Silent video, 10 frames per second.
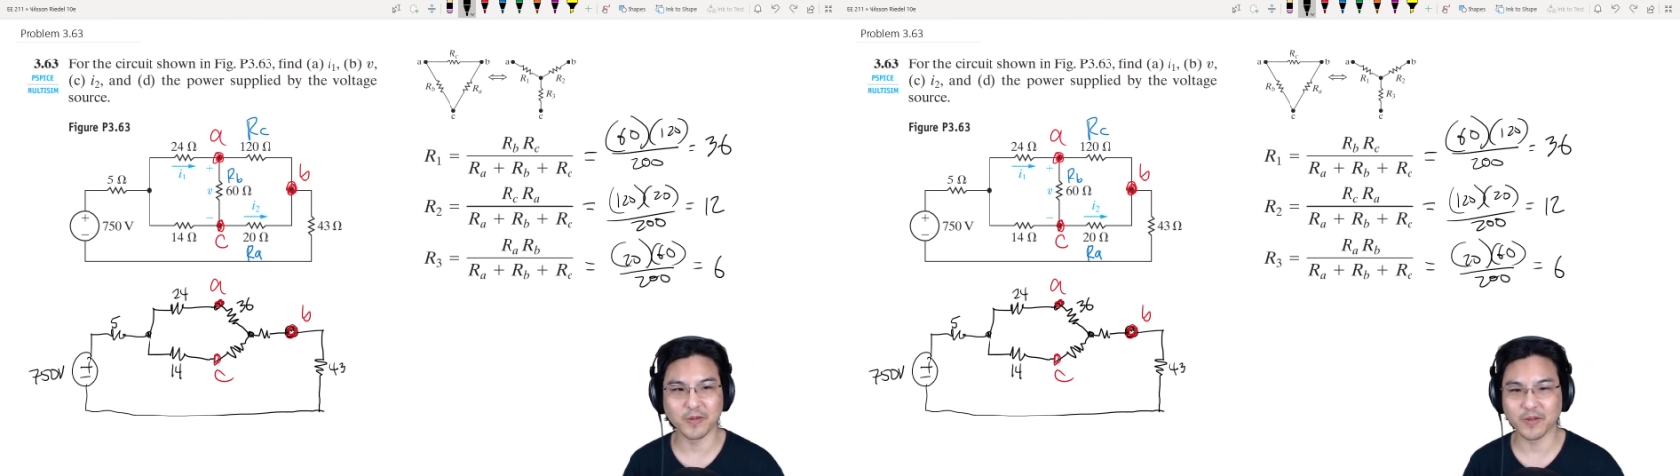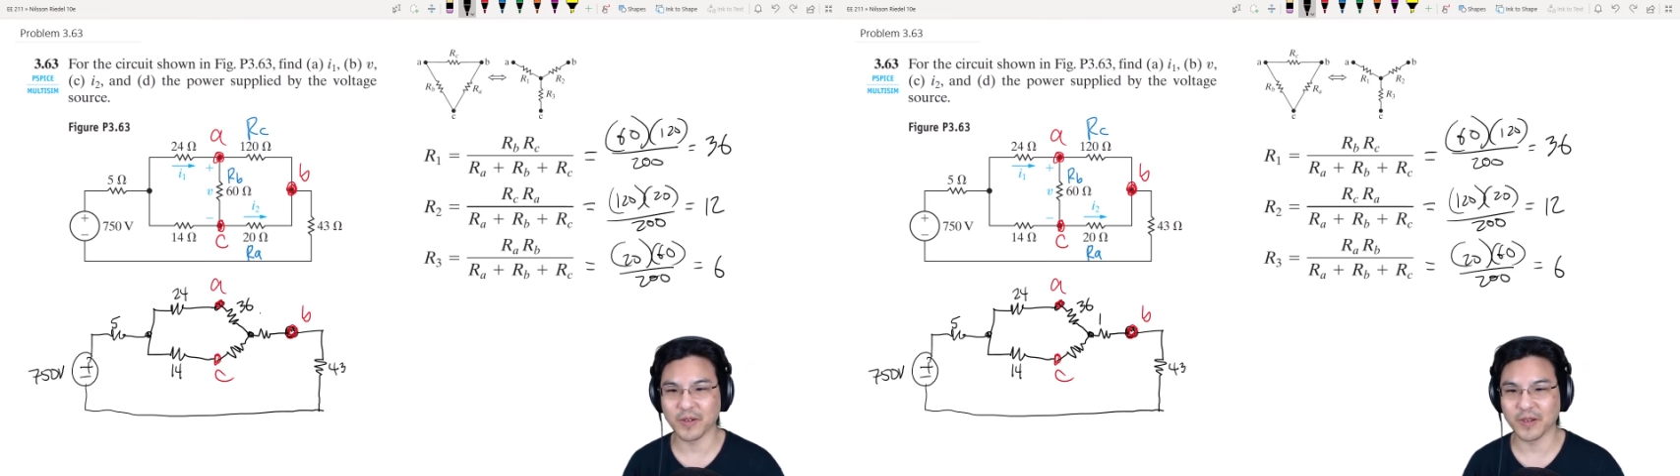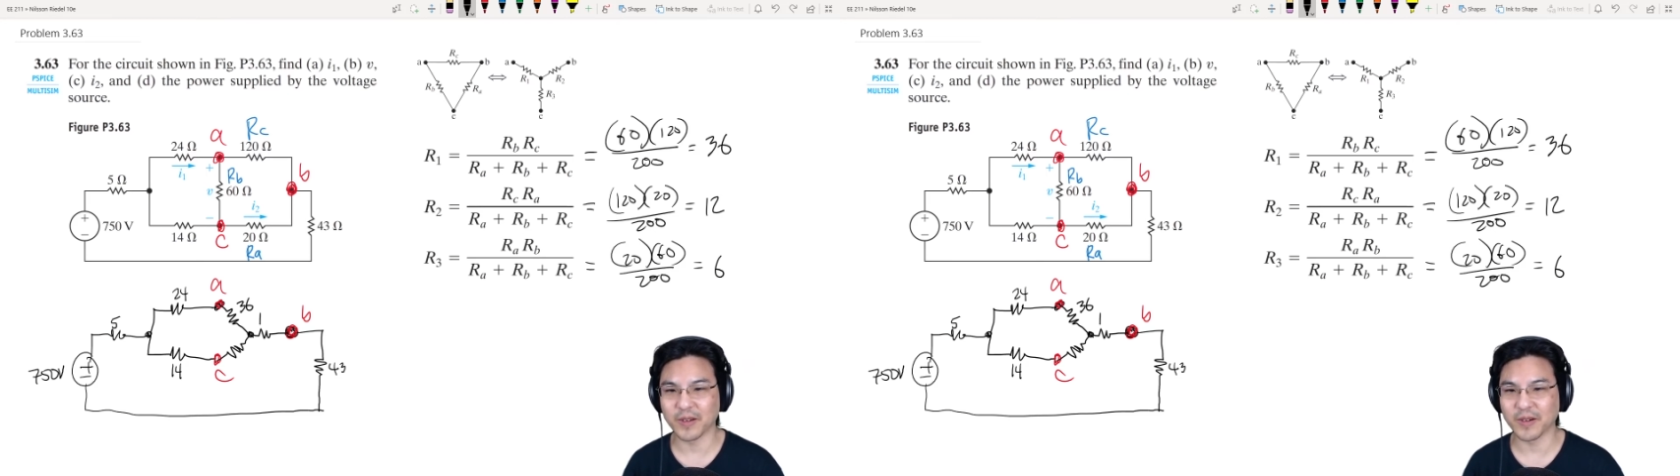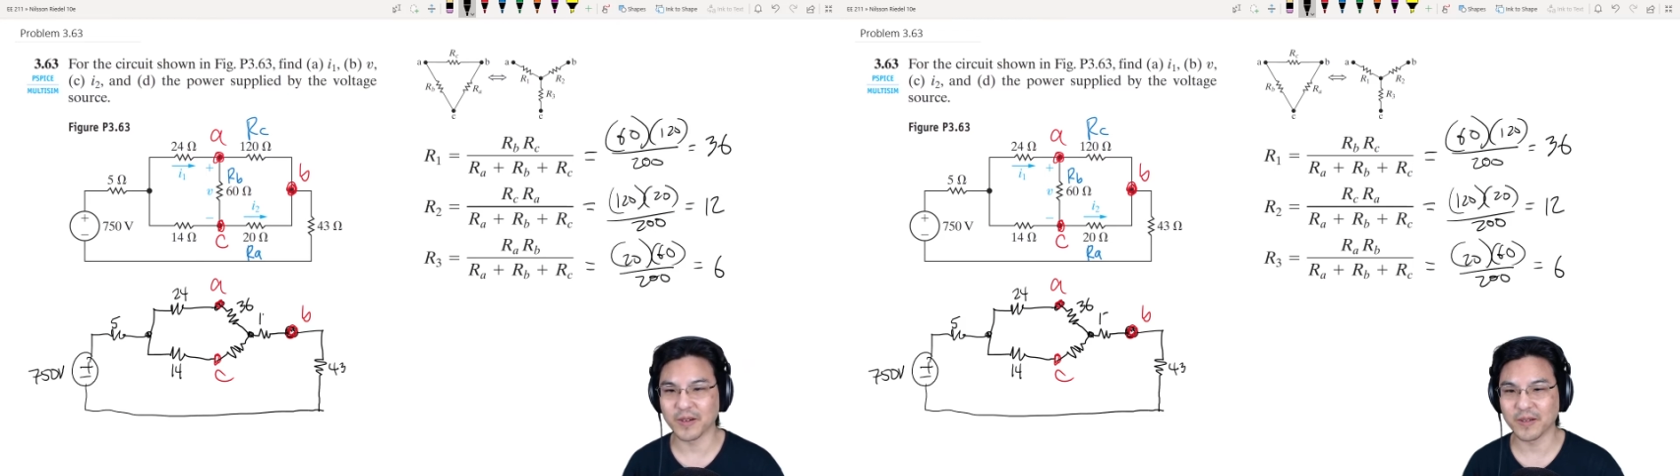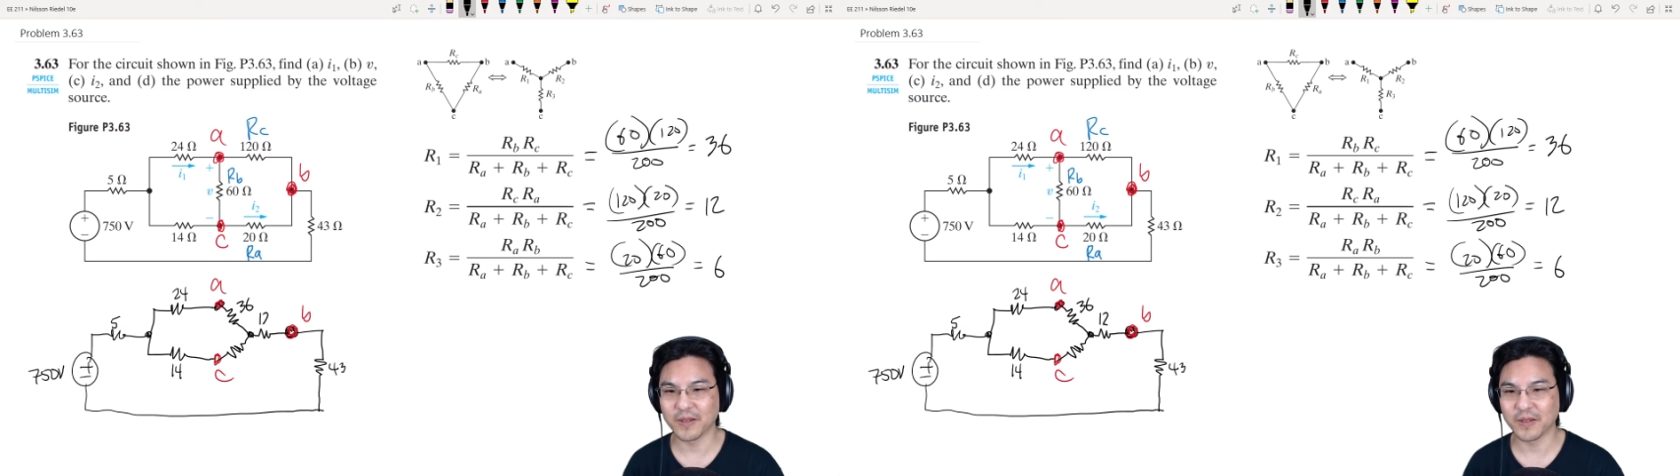one over
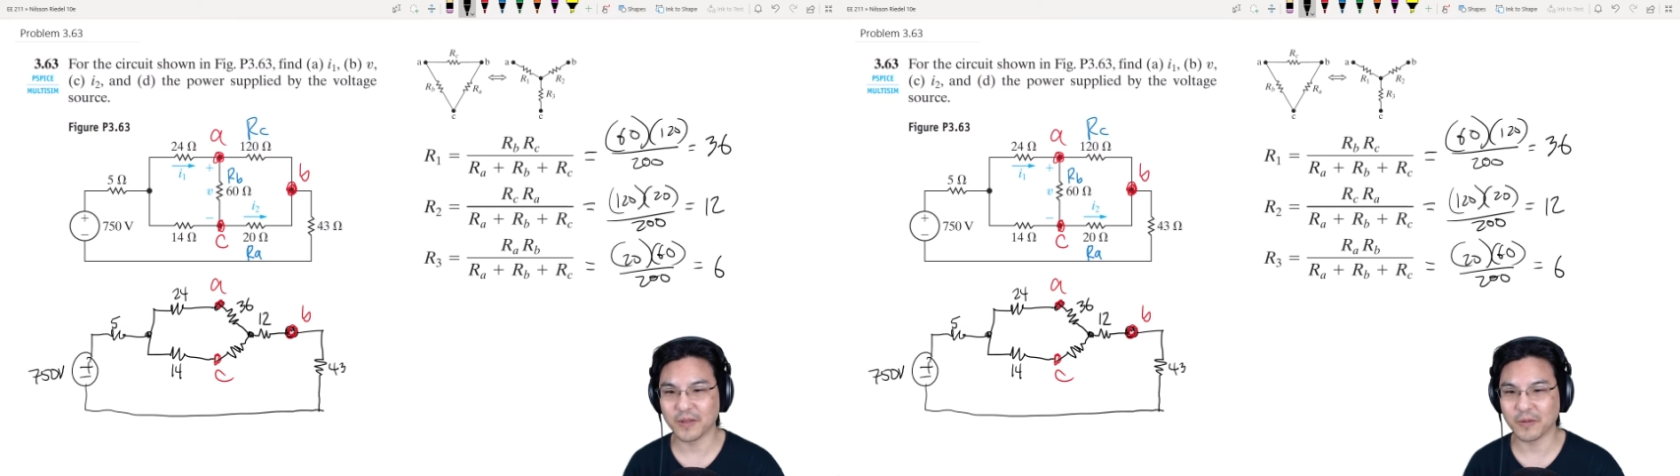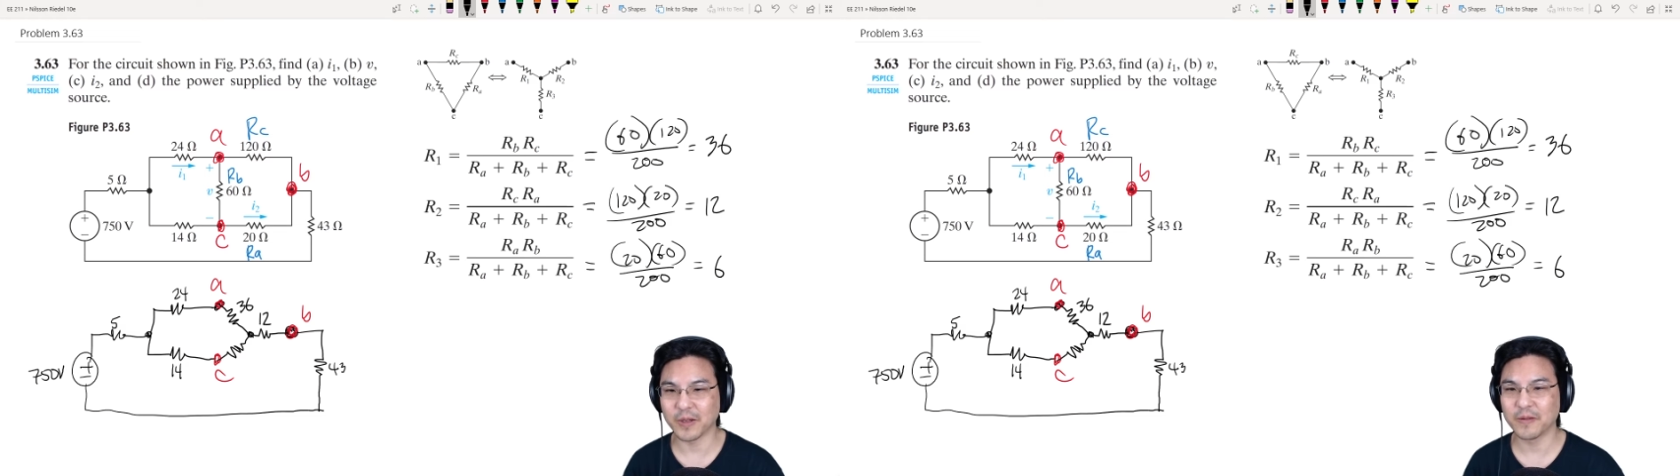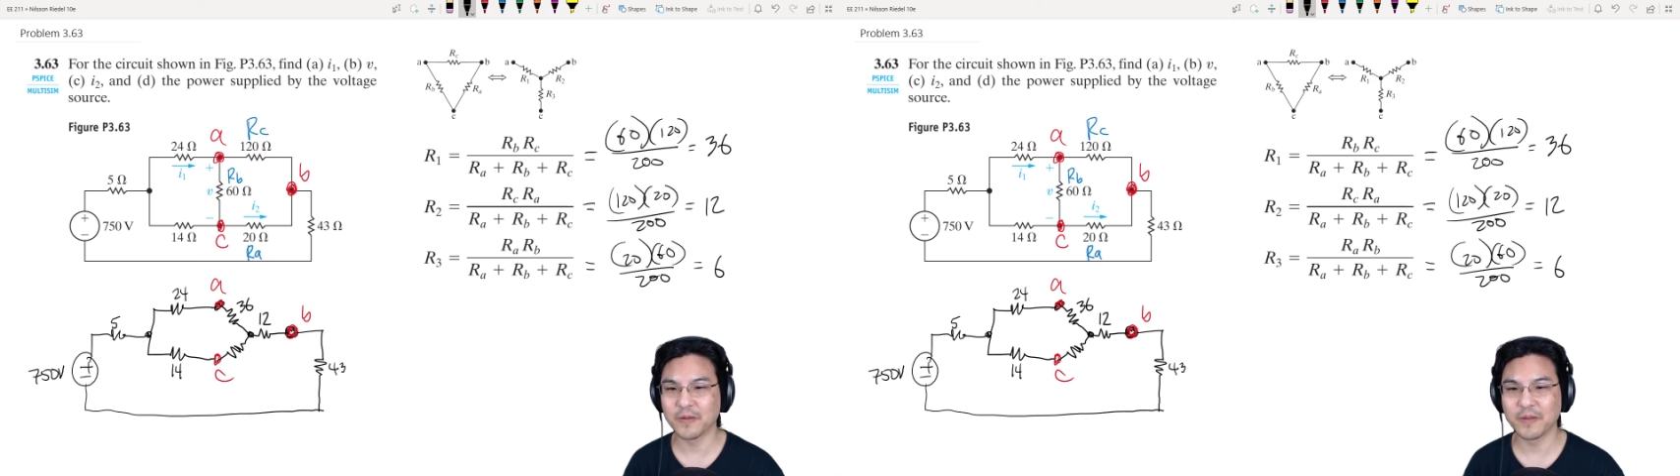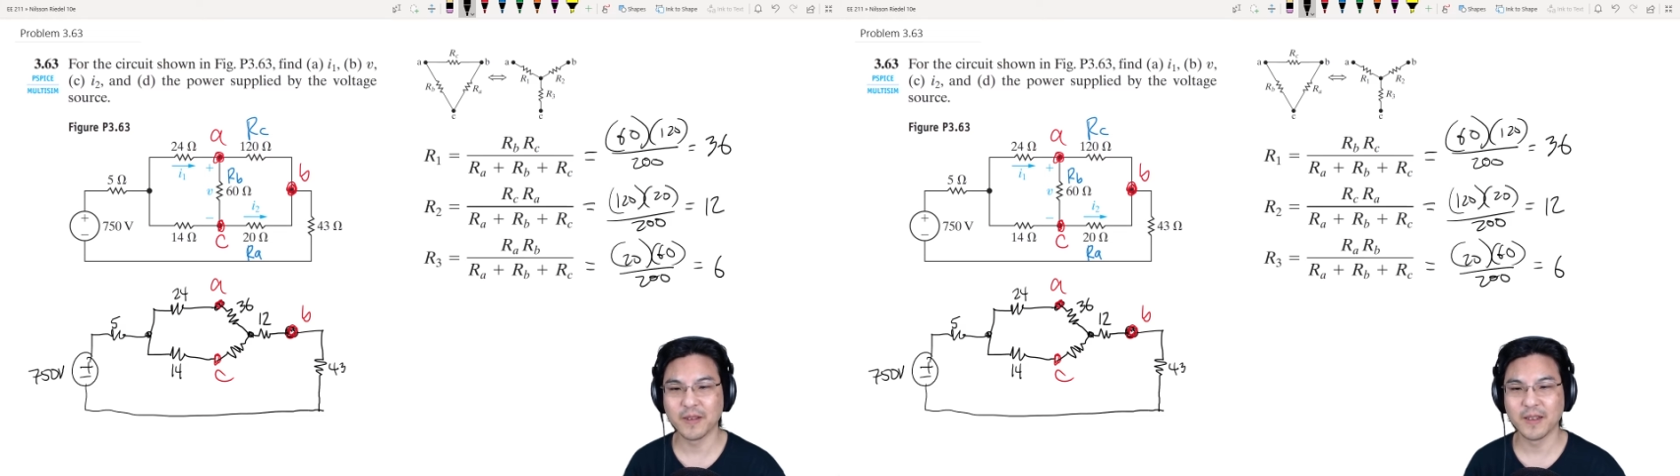here, 12.